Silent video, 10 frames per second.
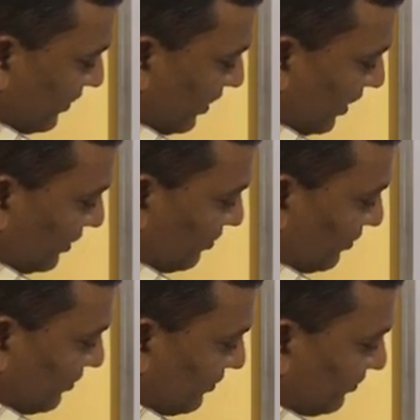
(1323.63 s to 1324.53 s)

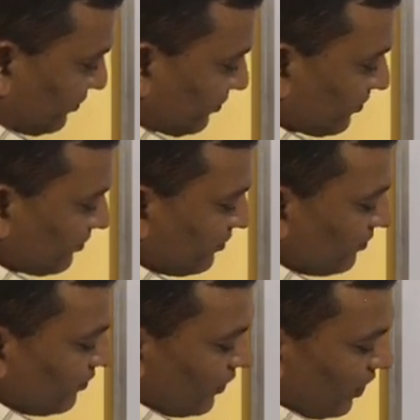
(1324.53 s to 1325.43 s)
transpose.
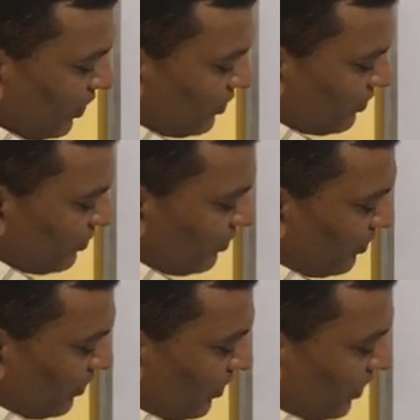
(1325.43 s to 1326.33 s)
Also
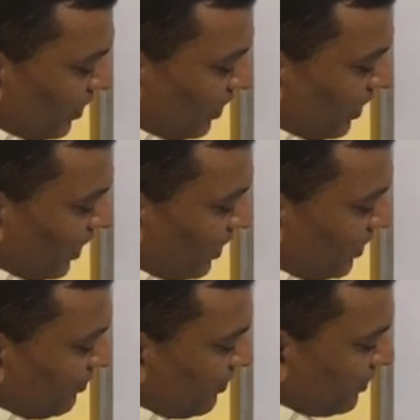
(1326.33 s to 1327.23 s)
A
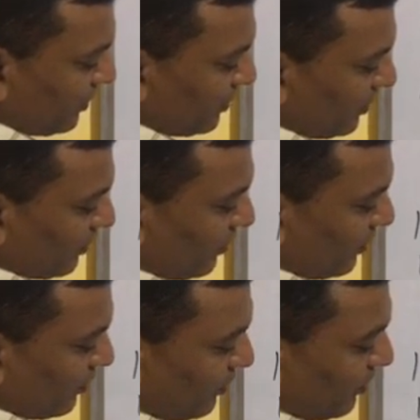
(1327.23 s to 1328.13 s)
inverse is equal
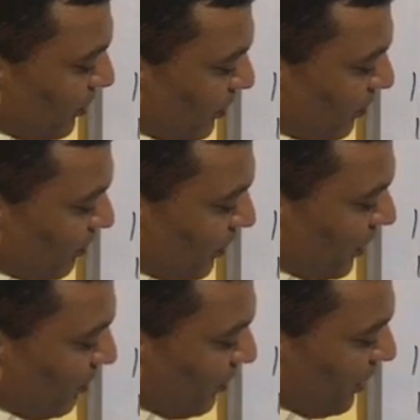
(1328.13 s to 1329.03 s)
to
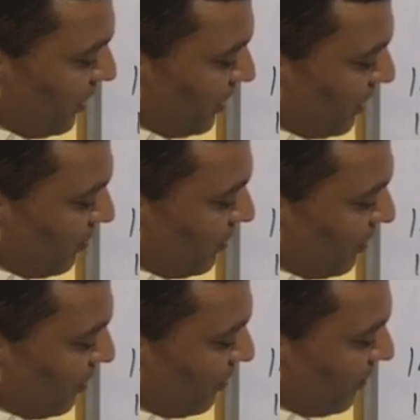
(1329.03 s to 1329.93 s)
1 by
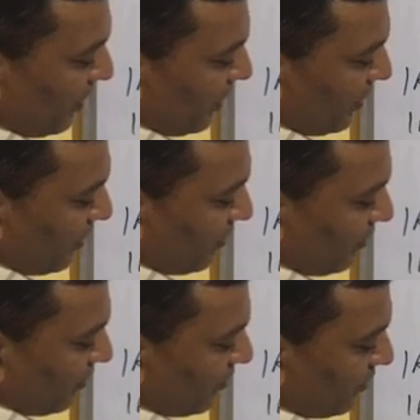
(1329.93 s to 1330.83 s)
determinant of A into
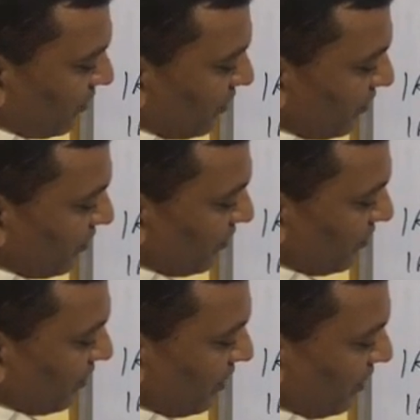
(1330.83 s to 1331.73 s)

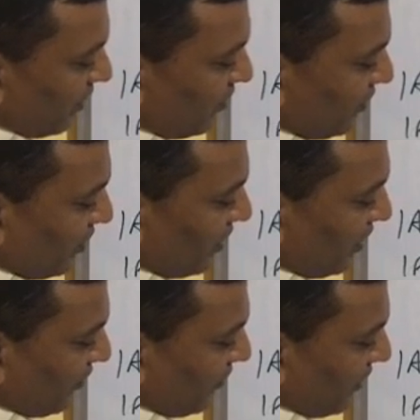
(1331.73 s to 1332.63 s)

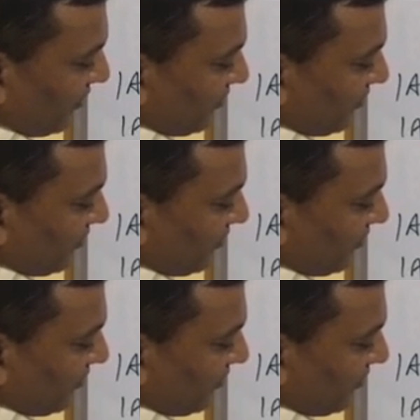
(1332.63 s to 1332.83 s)
adjoint of A.